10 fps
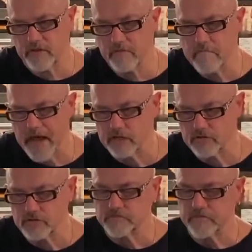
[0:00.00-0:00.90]
of the
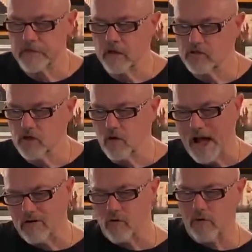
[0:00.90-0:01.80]
measures. So
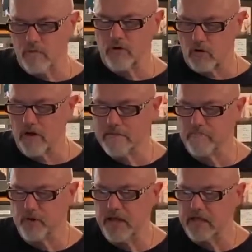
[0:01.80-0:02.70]
I'm going to go ahead and
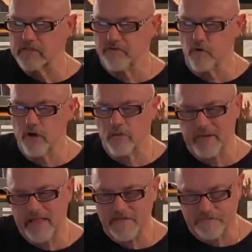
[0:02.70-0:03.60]
play this for you. I'll
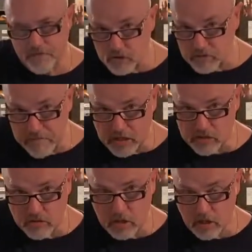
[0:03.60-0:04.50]
play that first
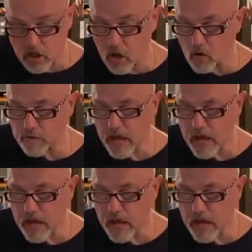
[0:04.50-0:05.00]
measure alone